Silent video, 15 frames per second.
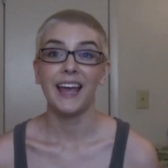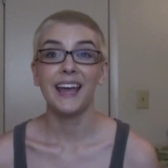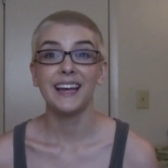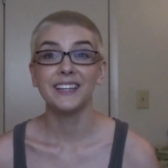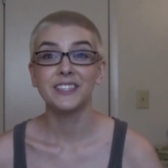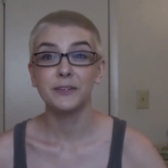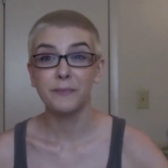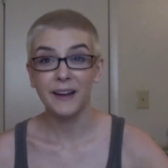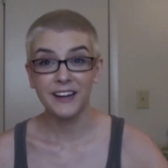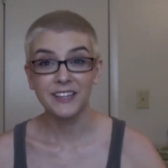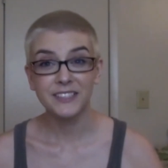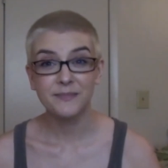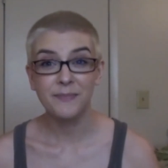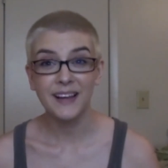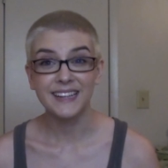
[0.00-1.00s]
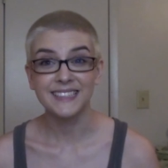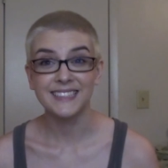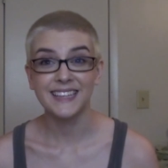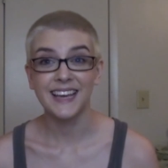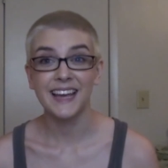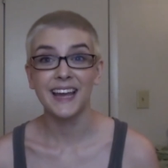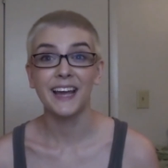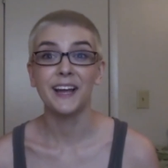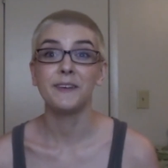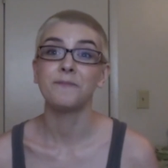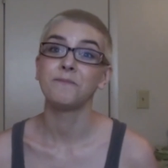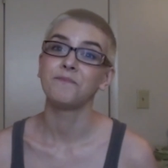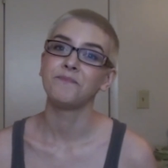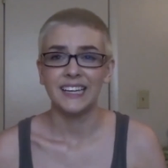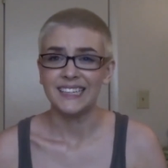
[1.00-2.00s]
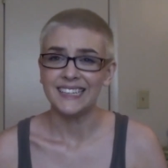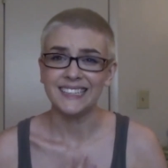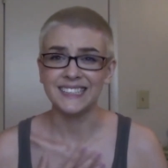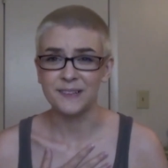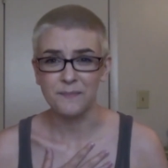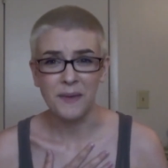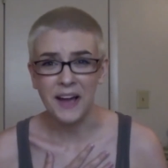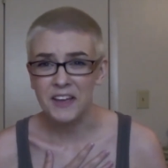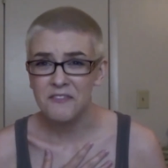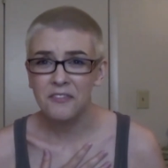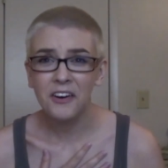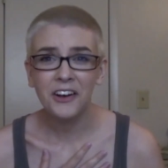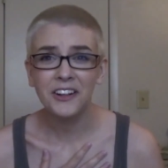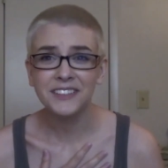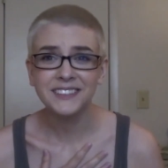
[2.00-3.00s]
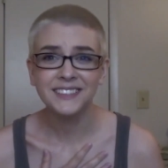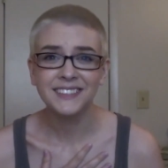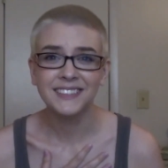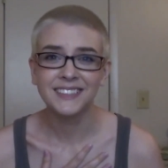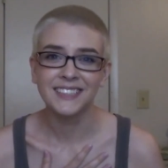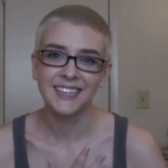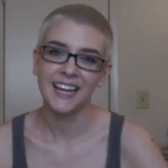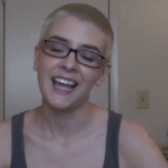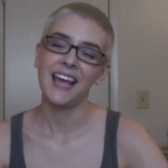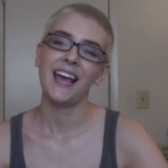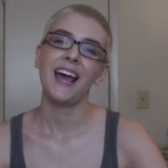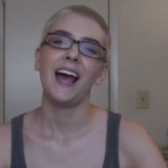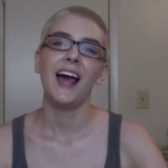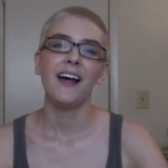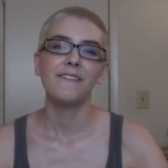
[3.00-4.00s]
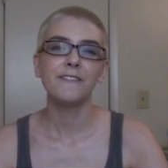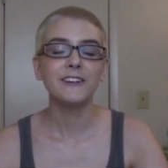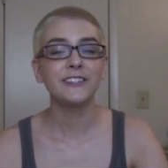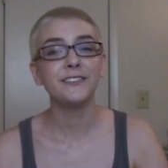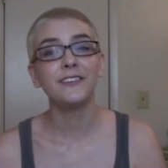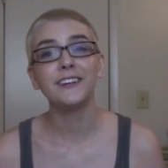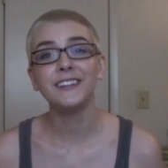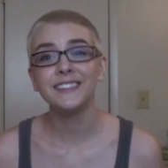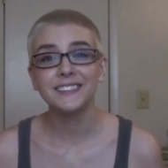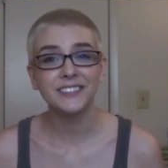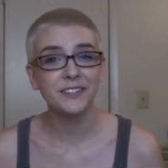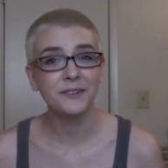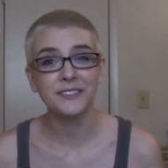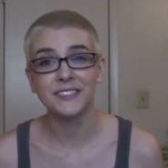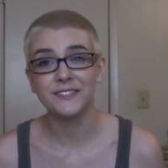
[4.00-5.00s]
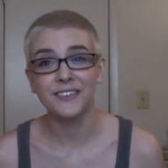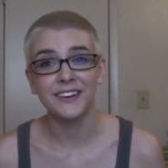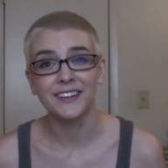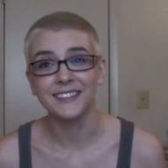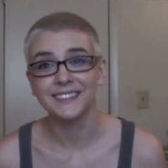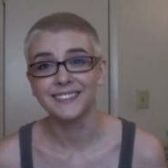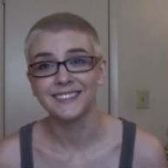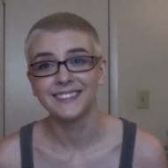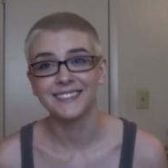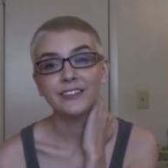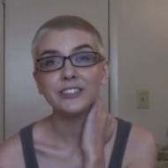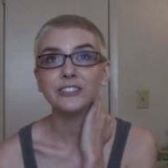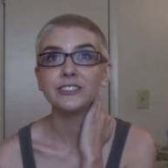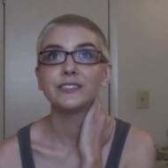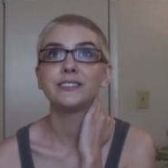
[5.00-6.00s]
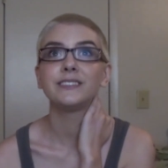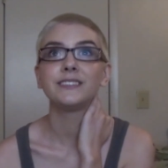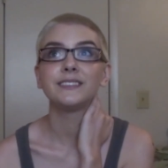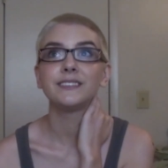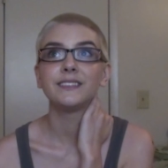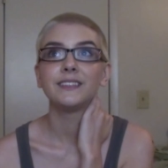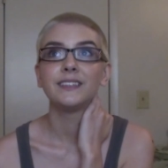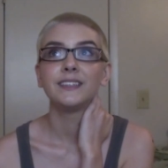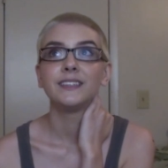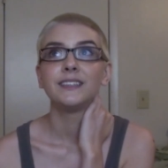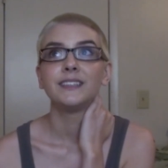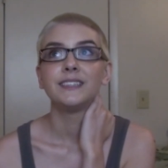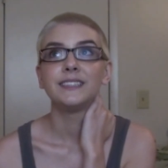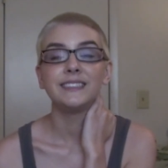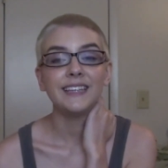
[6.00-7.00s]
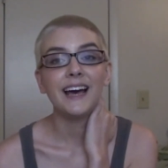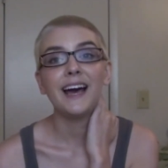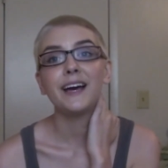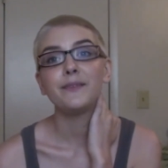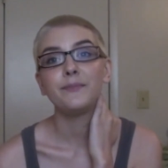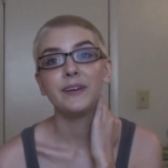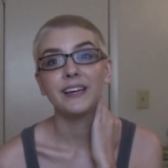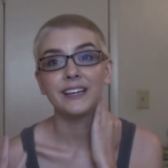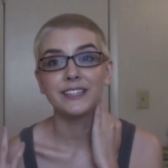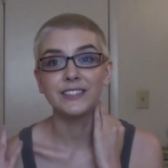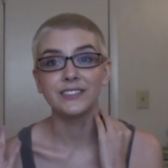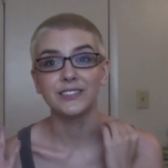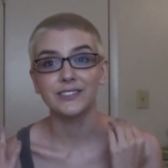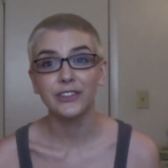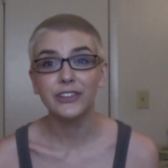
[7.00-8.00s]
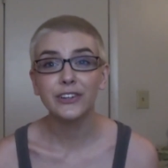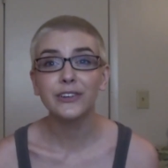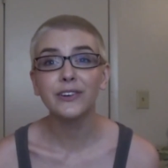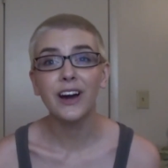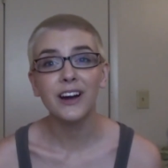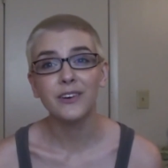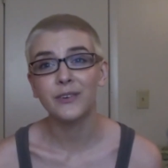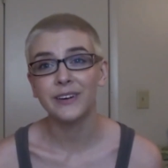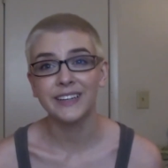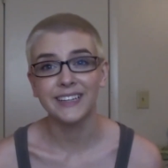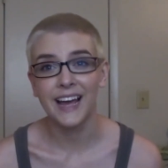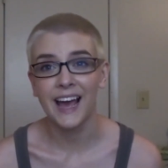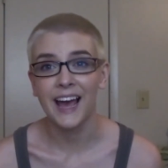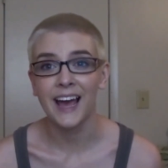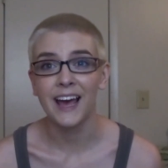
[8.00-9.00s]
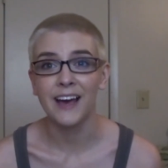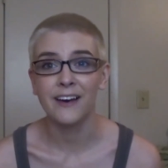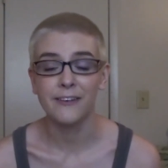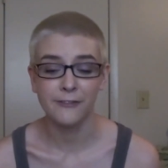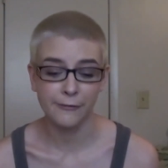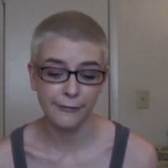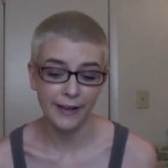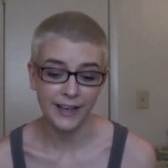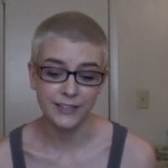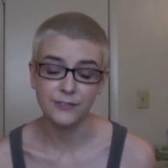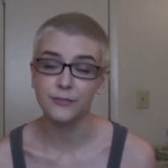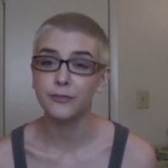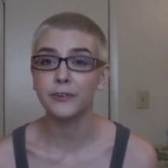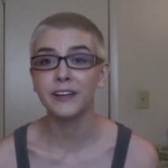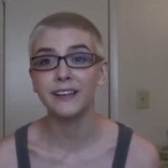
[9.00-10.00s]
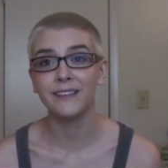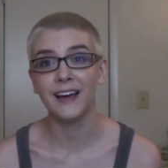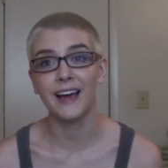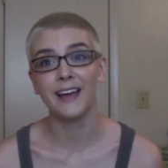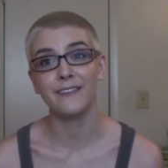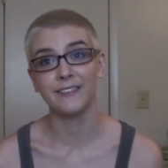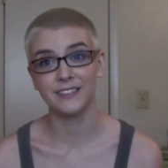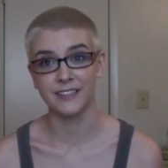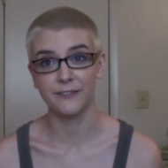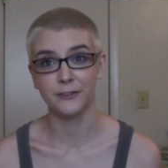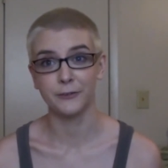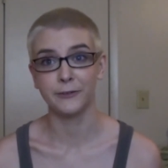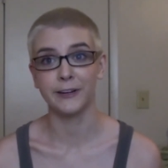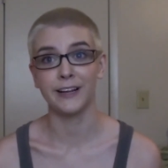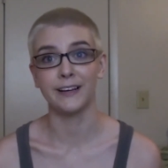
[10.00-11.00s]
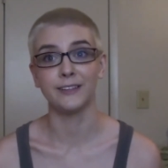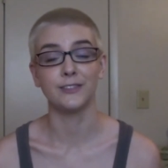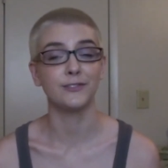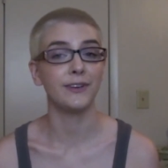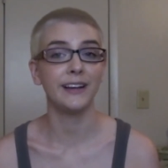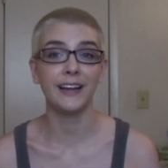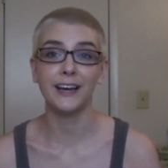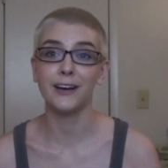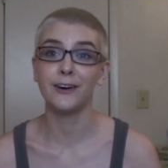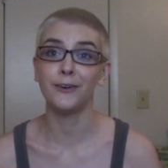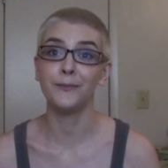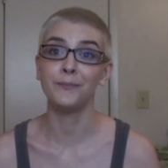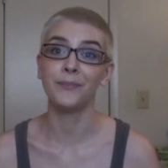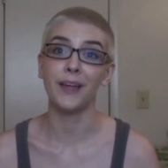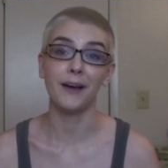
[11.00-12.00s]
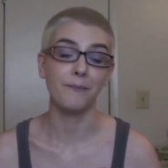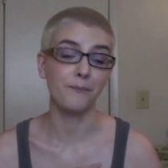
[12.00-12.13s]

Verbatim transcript: And your parents might say, is it my fault? First of all, it's no one's fault. They're just sad because you're not going to have as free a life as everyone else. Right now,